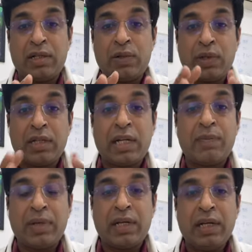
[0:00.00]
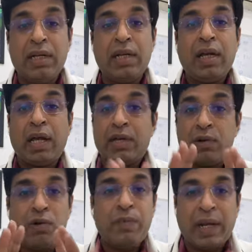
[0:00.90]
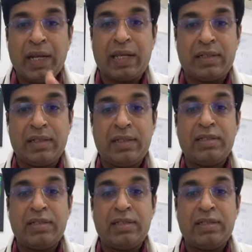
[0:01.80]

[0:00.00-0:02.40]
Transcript: during that period, and don't panic.